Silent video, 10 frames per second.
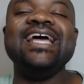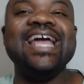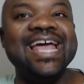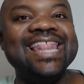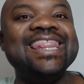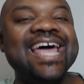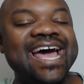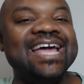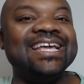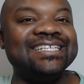And
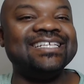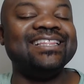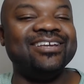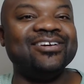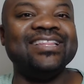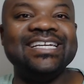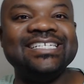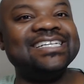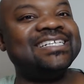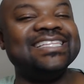that is clearly
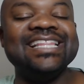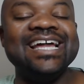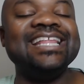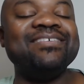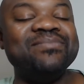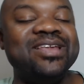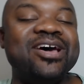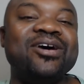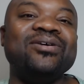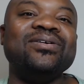just letting them
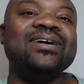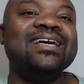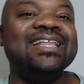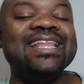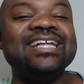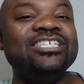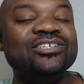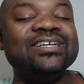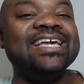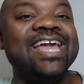know that you
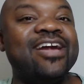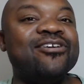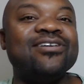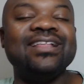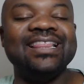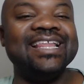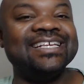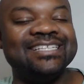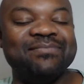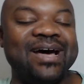could care
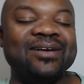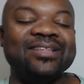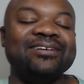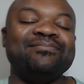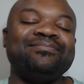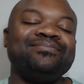less about them.